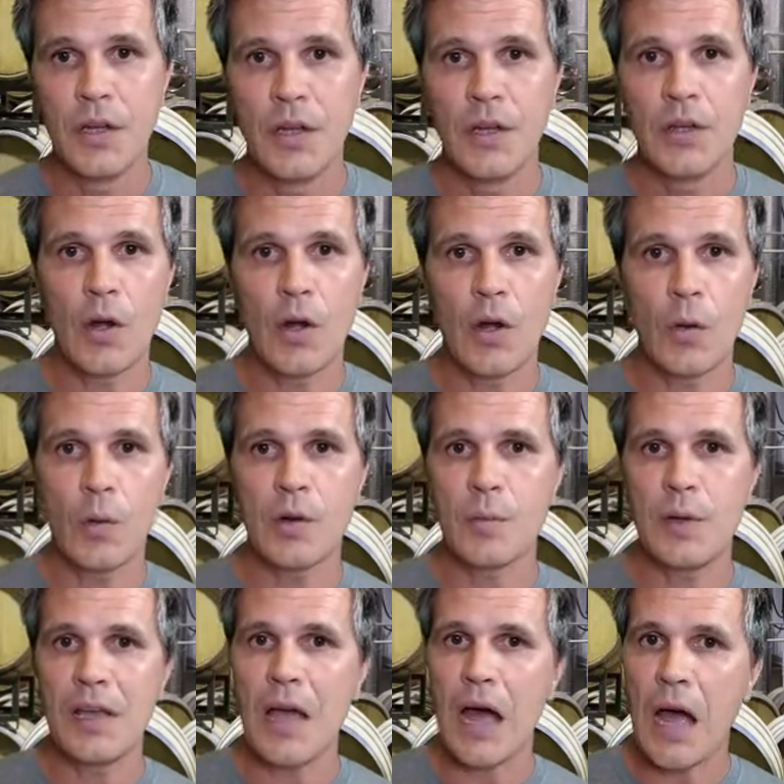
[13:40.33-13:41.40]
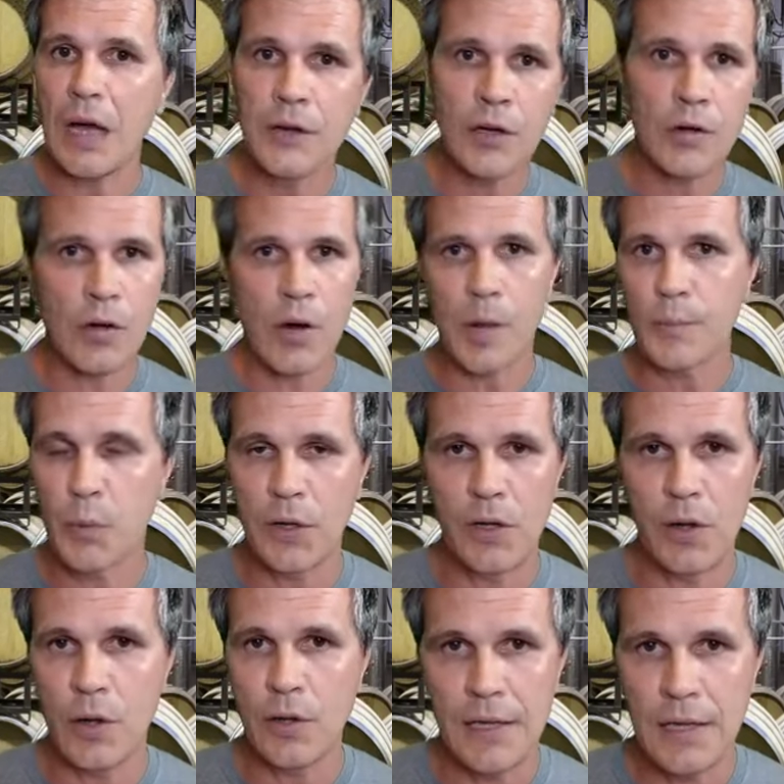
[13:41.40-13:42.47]
You don't want to be under crop where you're
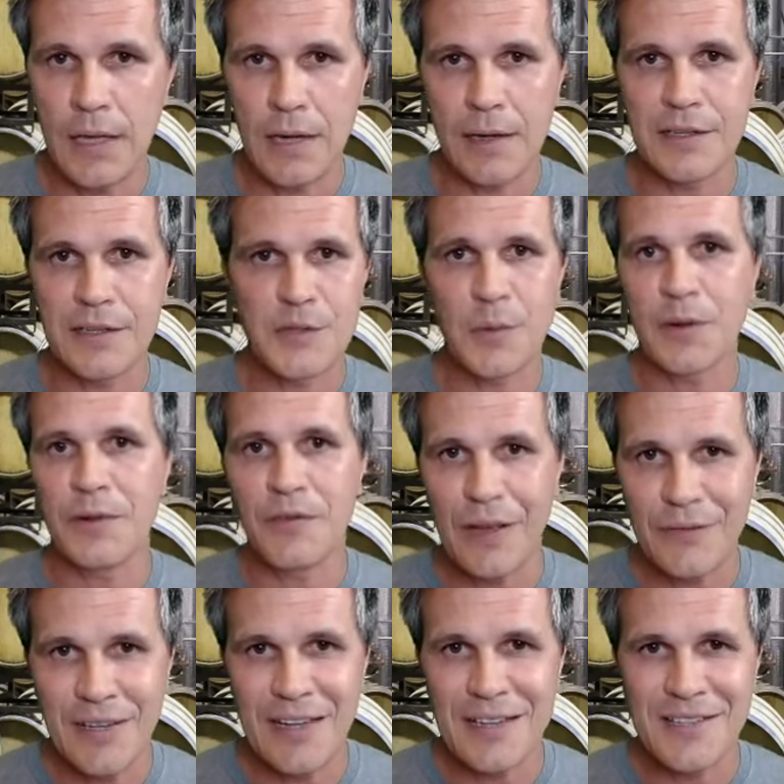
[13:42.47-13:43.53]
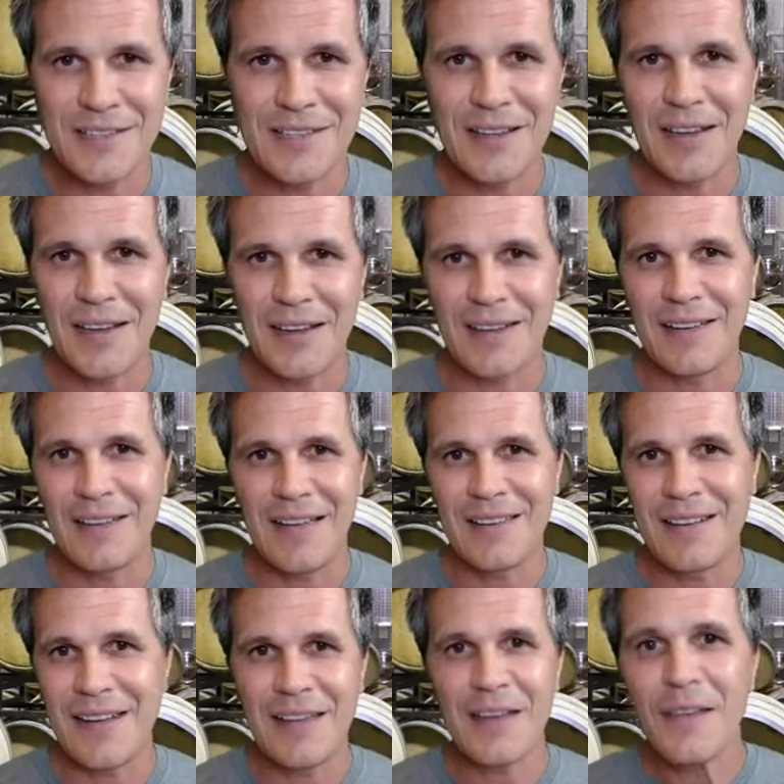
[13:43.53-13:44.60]
only getting like 25 cases a, an
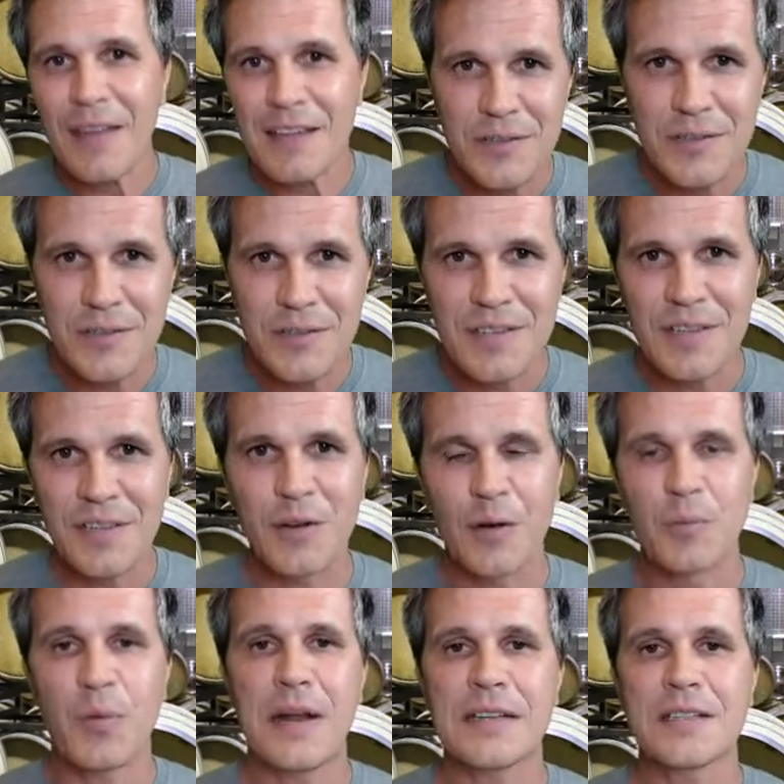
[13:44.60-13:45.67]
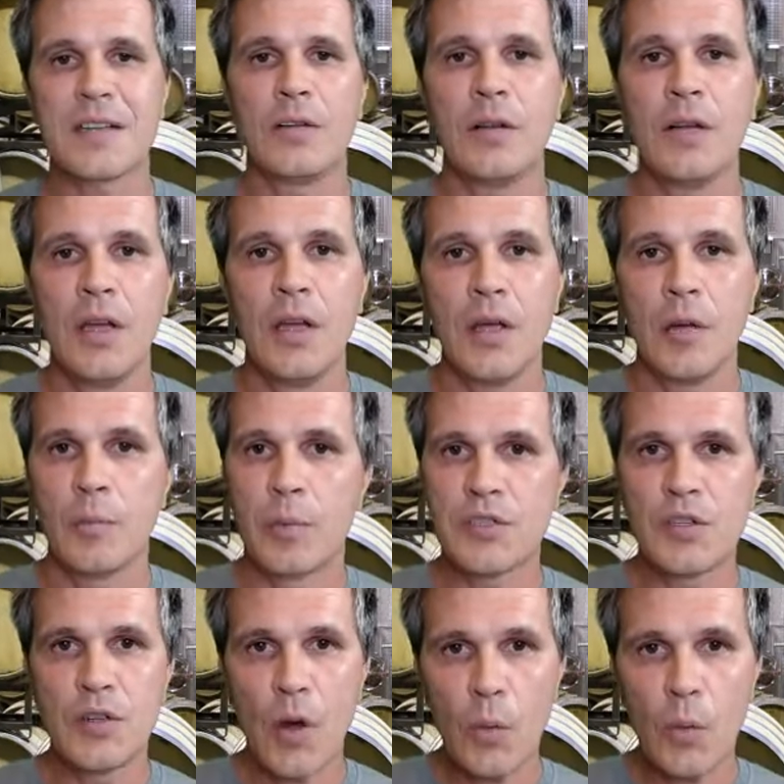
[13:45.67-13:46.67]
acre. That's obviously not practical, but you don't want